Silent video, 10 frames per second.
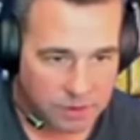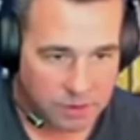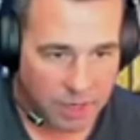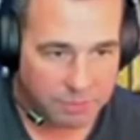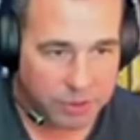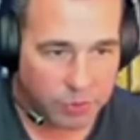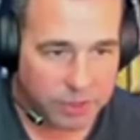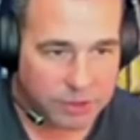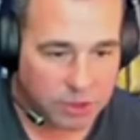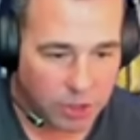I'm doing a
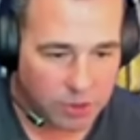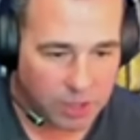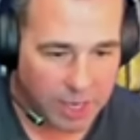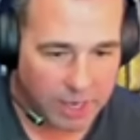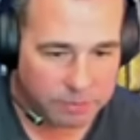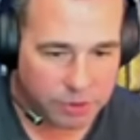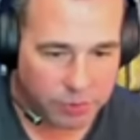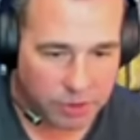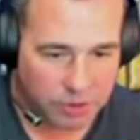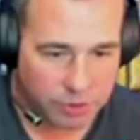slow climb so we
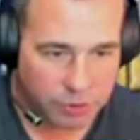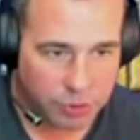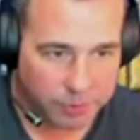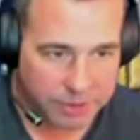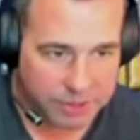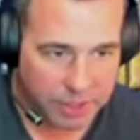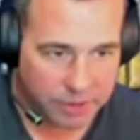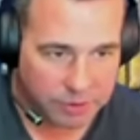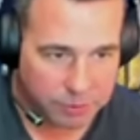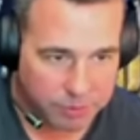don't lose too much
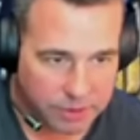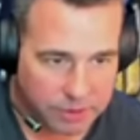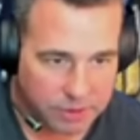airspeed.